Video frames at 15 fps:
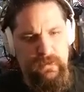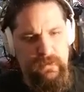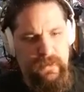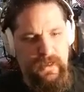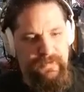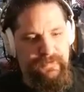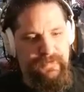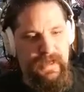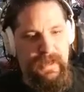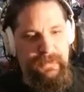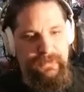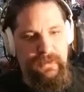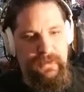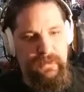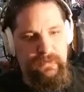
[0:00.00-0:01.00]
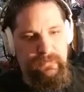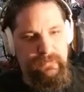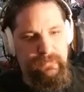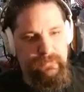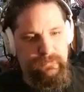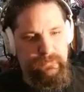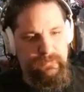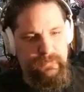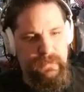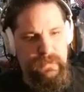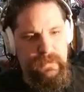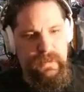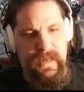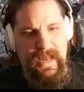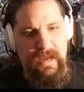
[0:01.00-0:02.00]
I've got the
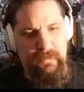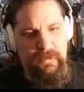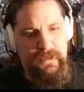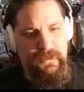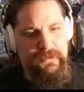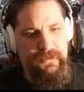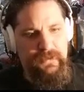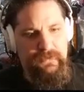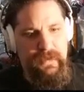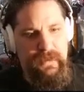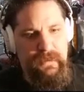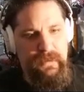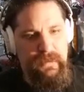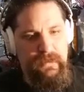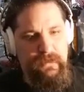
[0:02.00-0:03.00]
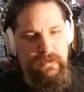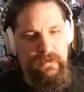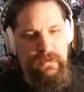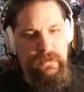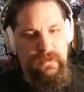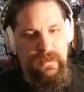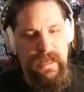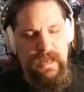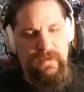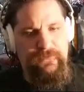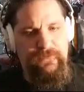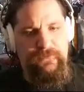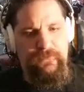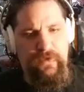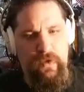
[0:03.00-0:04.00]
ammunition in that gun at
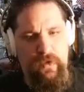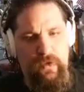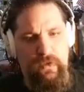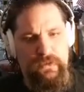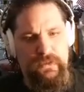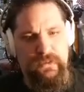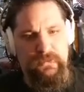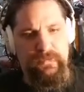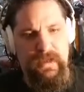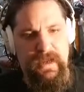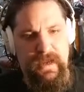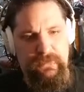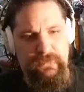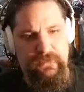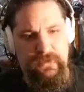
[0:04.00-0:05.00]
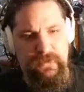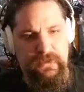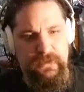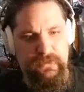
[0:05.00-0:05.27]
full capacity.